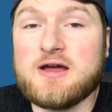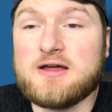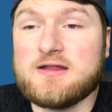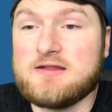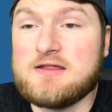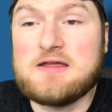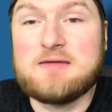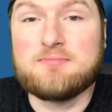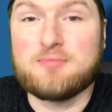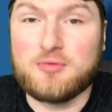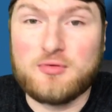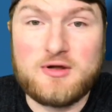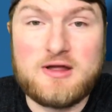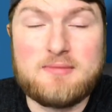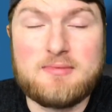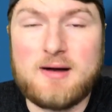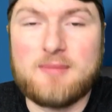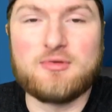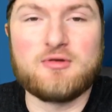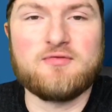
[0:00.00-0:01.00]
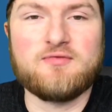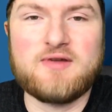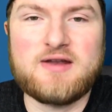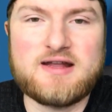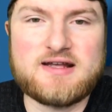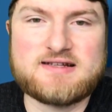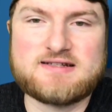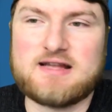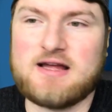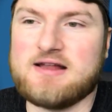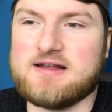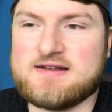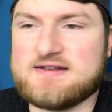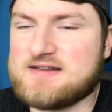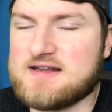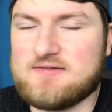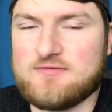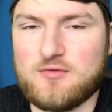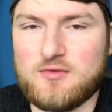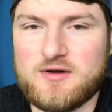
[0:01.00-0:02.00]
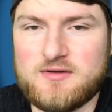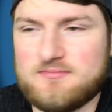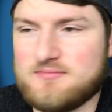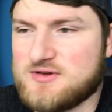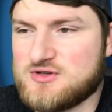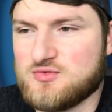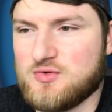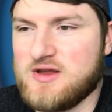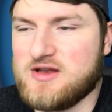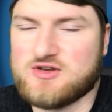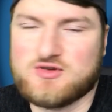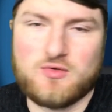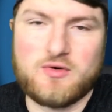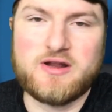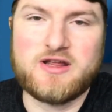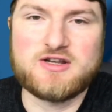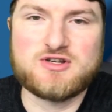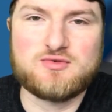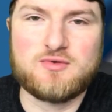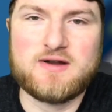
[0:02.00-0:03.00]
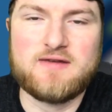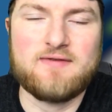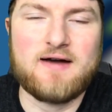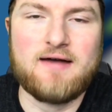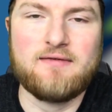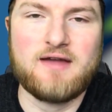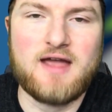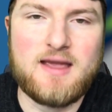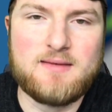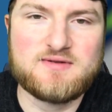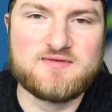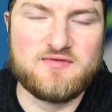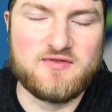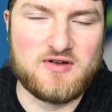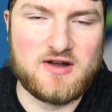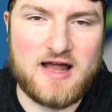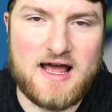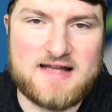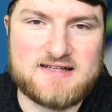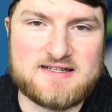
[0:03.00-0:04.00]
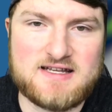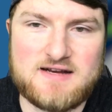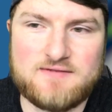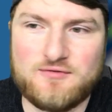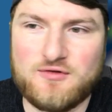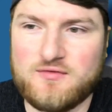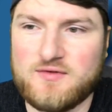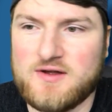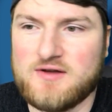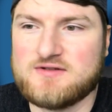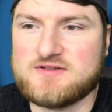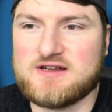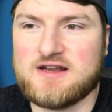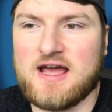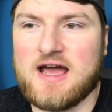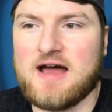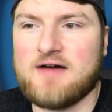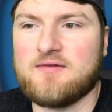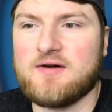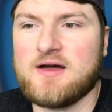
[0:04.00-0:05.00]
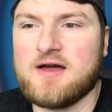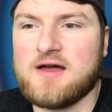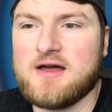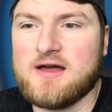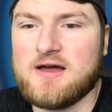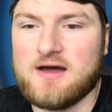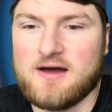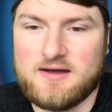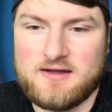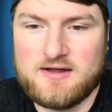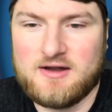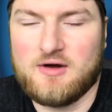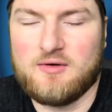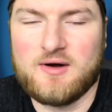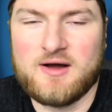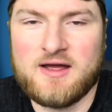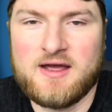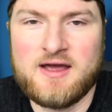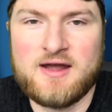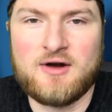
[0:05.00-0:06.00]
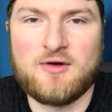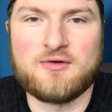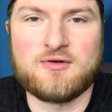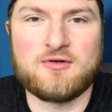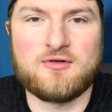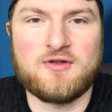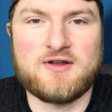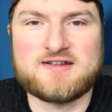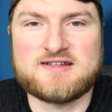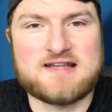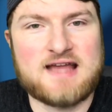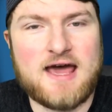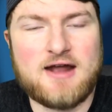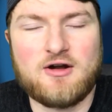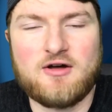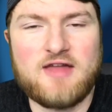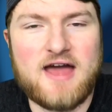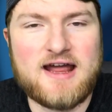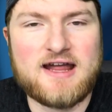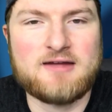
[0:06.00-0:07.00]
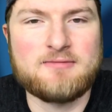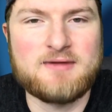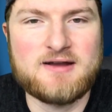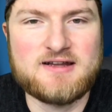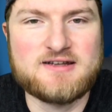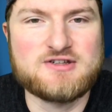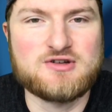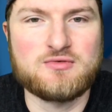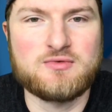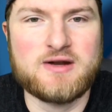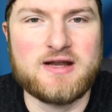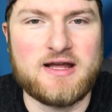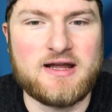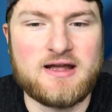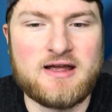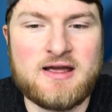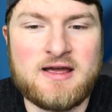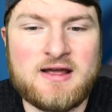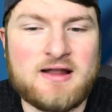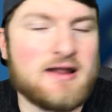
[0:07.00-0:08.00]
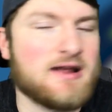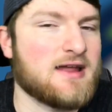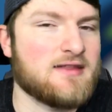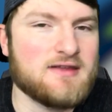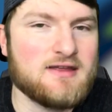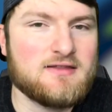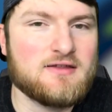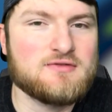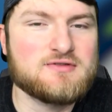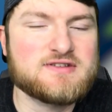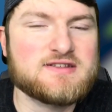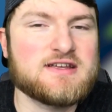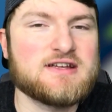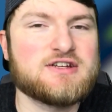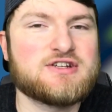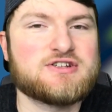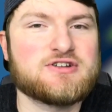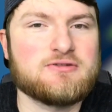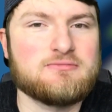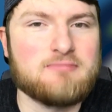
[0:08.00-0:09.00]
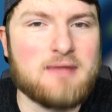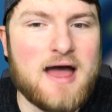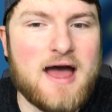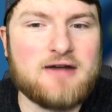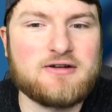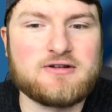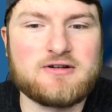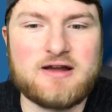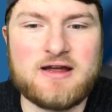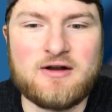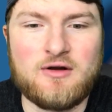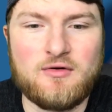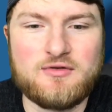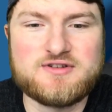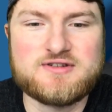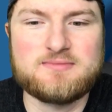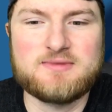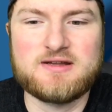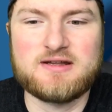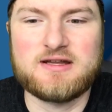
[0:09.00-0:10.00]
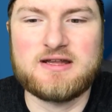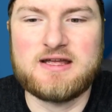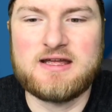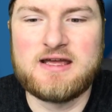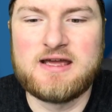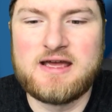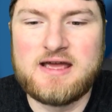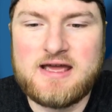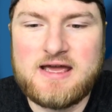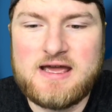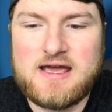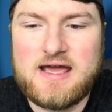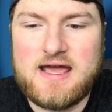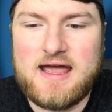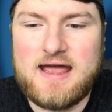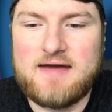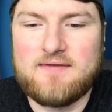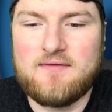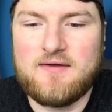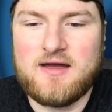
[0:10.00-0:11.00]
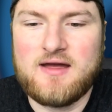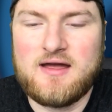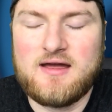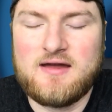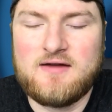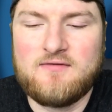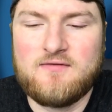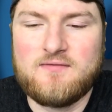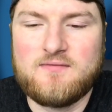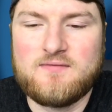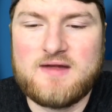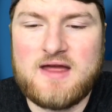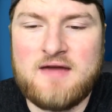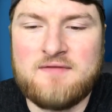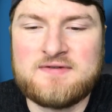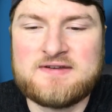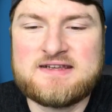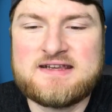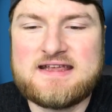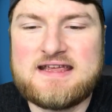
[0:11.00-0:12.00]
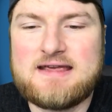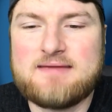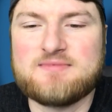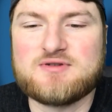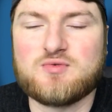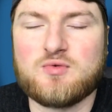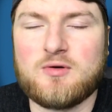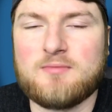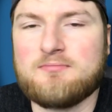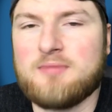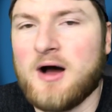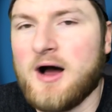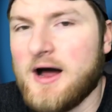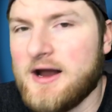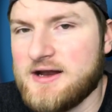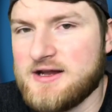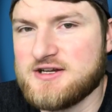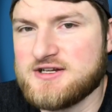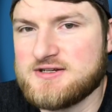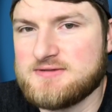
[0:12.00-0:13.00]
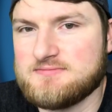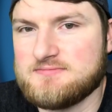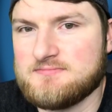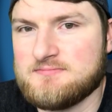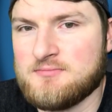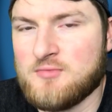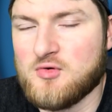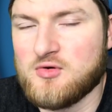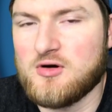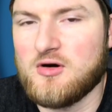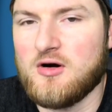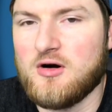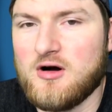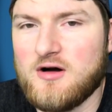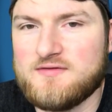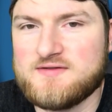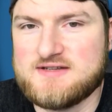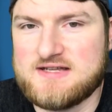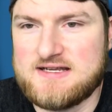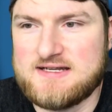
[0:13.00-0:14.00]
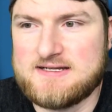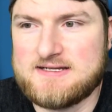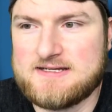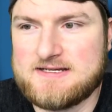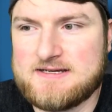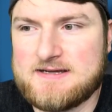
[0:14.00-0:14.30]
the pre-bubble Phoenix Suns that have won between 20 and 25 games for the last handful of years and have an owner that's not all that committed to winning. Like, I think those things should matter. And ultimately, if teams were punished more often